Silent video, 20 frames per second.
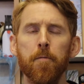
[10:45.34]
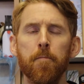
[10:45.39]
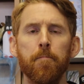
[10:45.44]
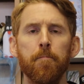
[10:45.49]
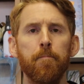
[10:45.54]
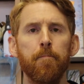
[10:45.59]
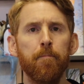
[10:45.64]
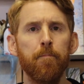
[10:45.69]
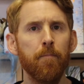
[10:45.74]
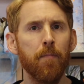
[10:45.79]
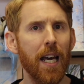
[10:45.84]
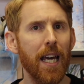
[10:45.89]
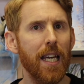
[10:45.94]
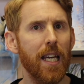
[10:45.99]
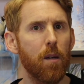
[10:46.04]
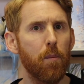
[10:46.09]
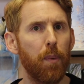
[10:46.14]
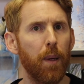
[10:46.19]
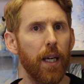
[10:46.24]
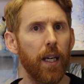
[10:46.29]

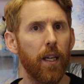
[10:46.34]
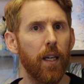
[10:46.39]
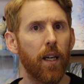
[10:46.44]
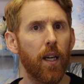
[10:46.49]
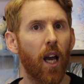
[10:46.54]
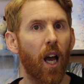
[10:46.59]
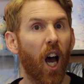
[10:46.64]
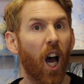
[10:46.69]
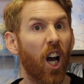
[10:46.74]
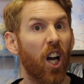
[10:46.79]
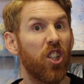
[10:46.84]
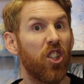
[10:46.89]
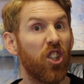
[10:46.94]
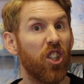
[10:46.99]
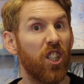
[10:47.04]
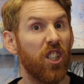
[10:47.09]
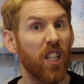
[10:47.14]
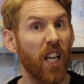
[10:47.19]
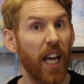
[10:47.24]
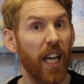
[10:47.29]
Maybe I
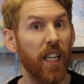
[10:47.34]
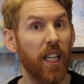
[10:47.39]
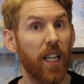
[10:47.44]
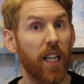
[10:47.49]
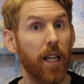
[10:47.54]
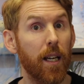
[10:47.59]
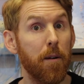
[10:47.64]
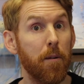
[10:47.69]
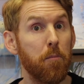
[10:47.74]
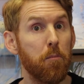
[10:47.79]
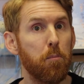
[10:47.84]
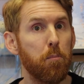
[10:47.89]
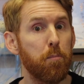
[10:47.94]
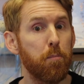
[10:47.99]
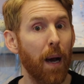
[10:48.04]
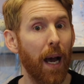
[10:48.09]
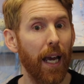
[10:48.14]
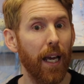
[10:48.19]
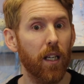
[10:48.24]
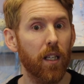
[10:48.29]
should take it
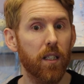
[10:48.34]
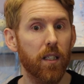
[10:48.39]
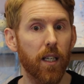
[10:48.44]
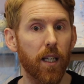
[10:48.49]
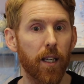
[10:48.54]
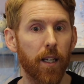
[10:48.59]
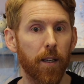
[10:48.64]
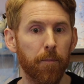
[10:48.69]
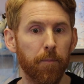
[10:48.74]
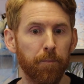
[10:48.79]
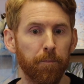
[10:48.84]
back to him."